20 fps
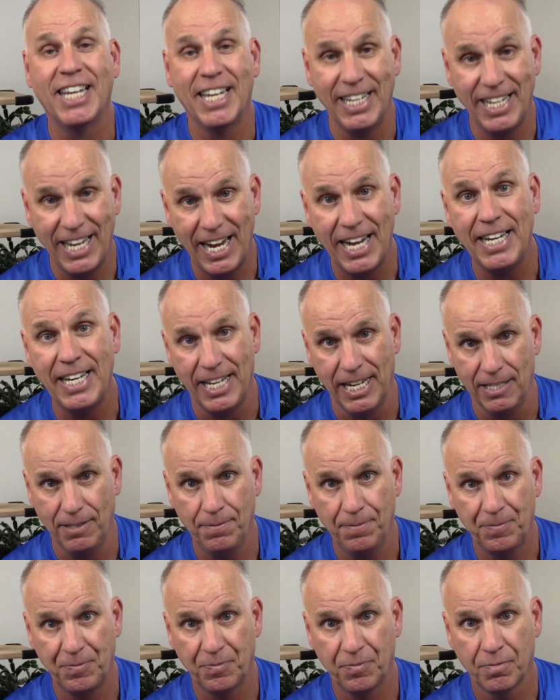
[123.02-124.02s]
Canadian
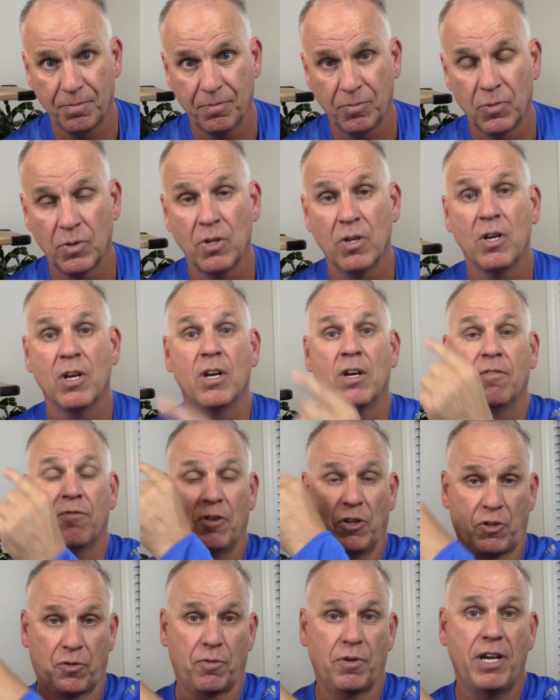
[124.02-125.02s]
for
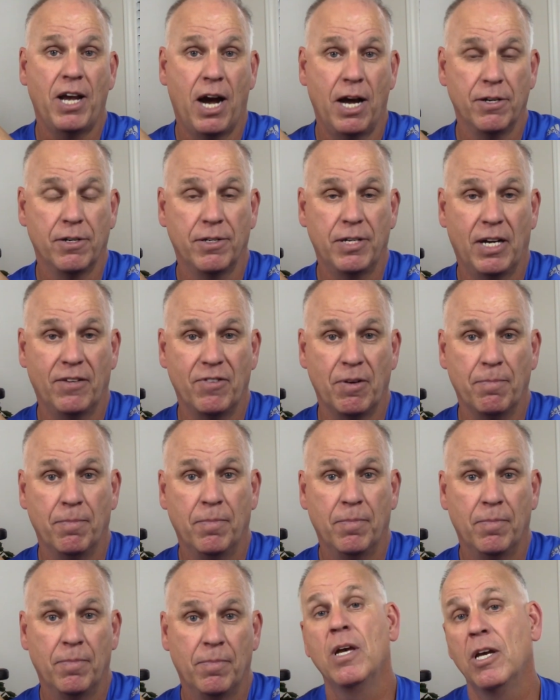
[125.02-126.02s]
300 of
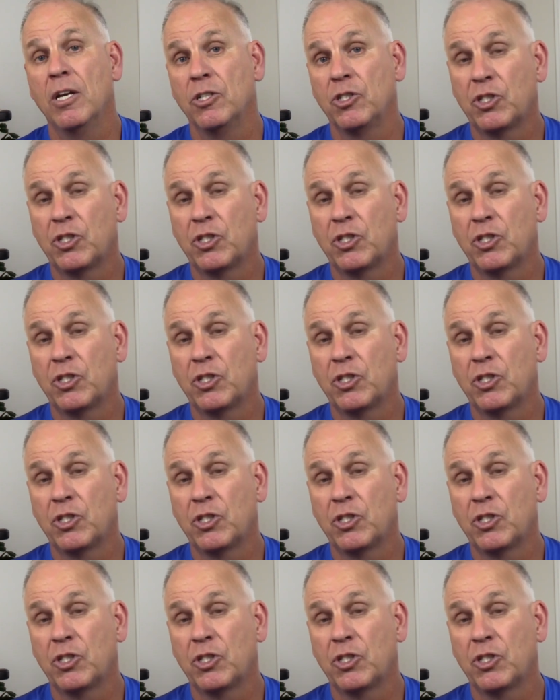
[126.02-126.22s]
them.